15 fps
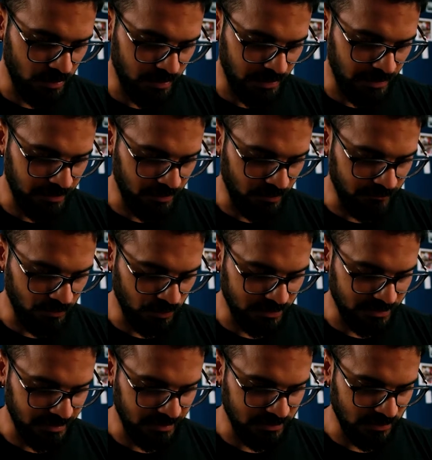any of those
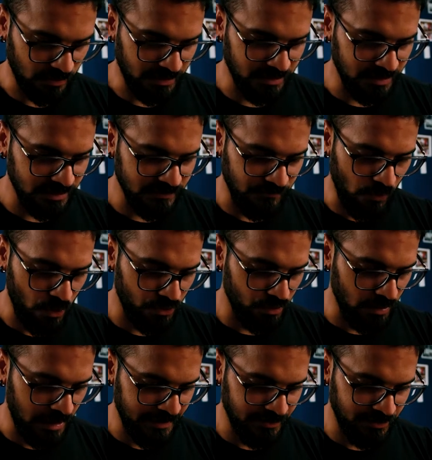things. So in this photo,
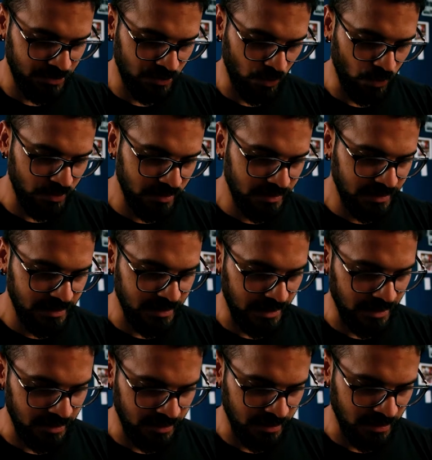I don't need
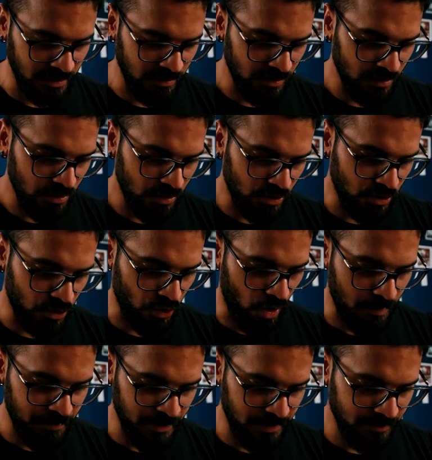any
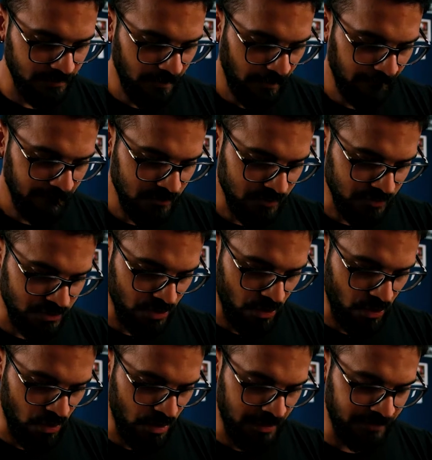cropping.
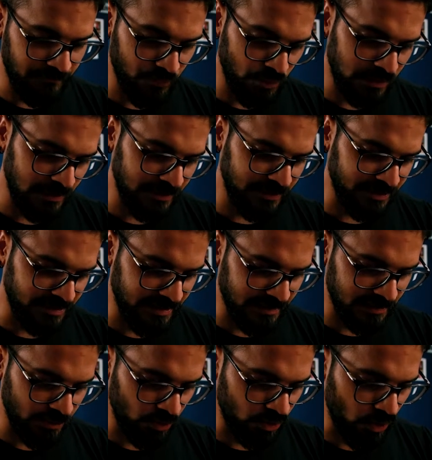So, and if you click
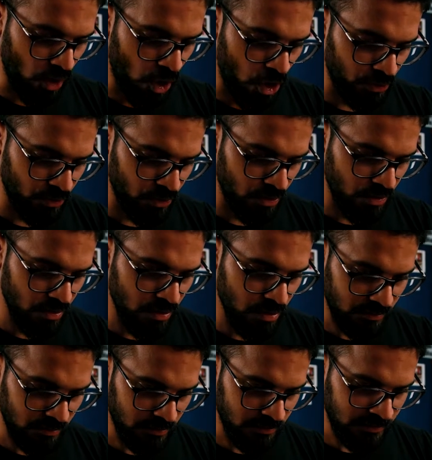directly on auto,
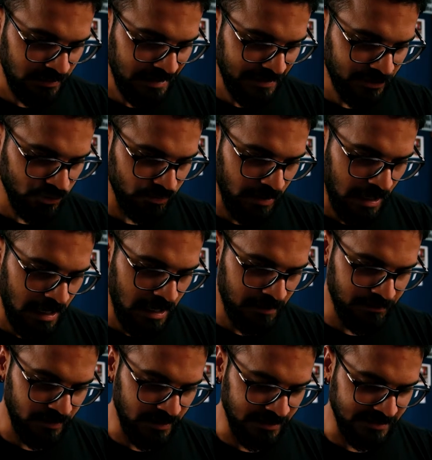Lightroom
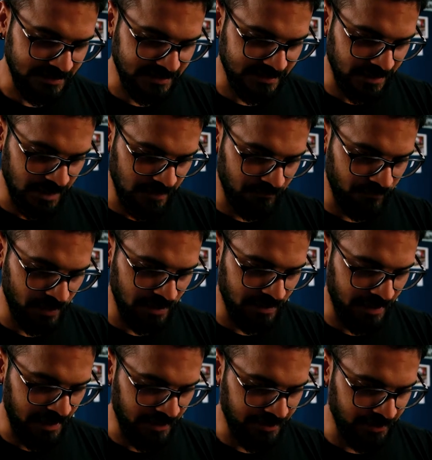app itself will
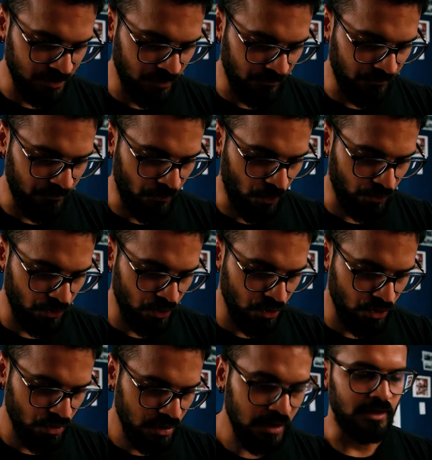edit the
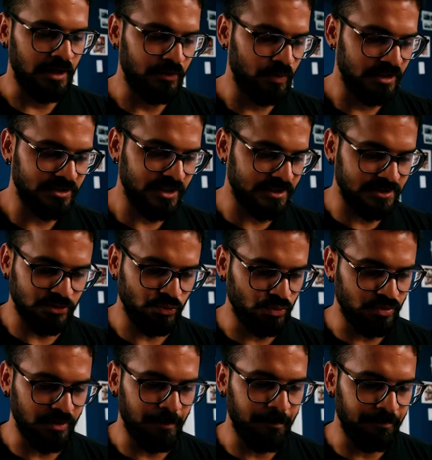photo. It will just do
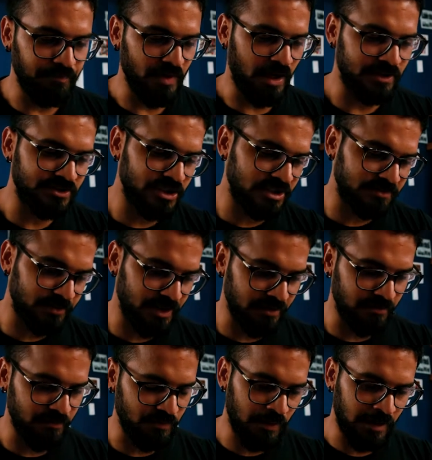the
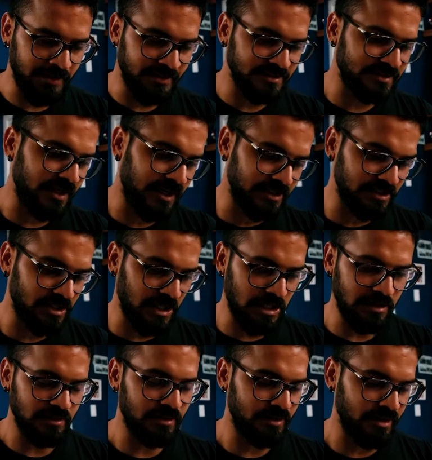adjustment, understanding the
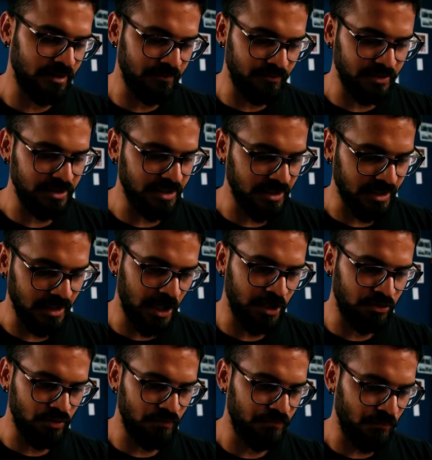color and everything
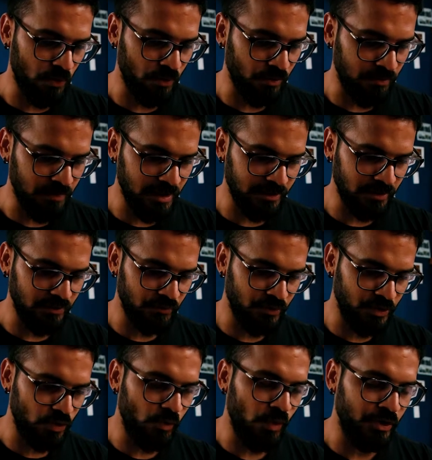in the photo, but we
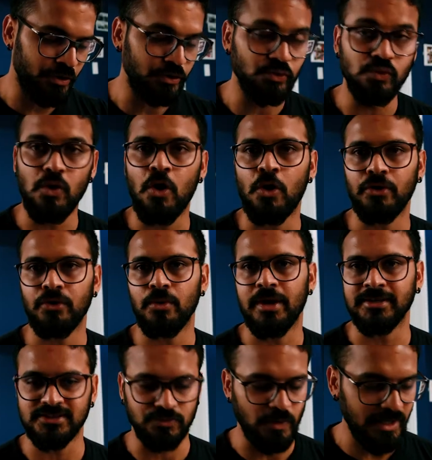don't want to do auto
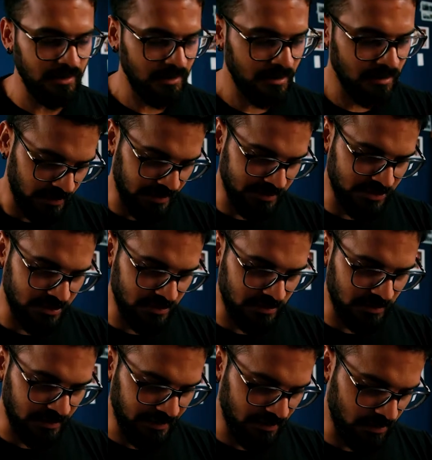as well. Let's
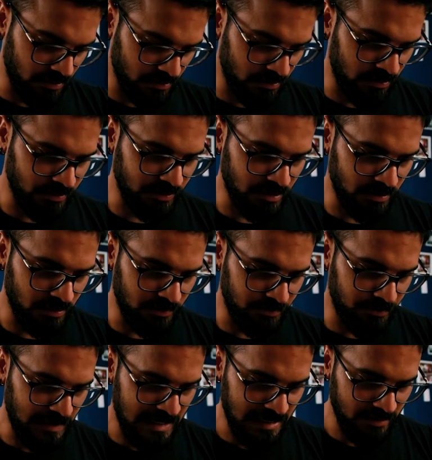click on the
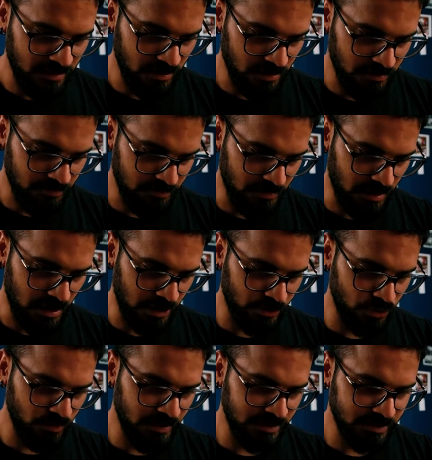back
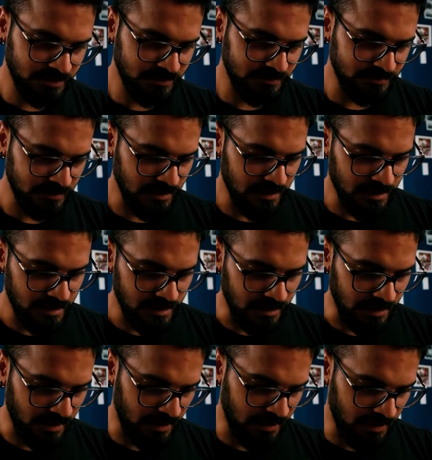undo button,
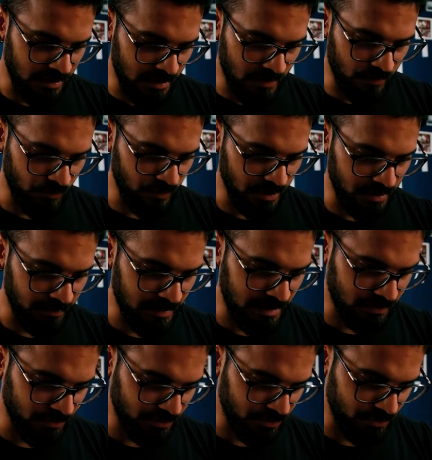and now we are
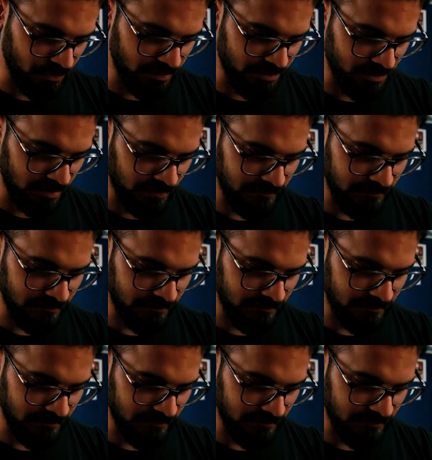back to the original.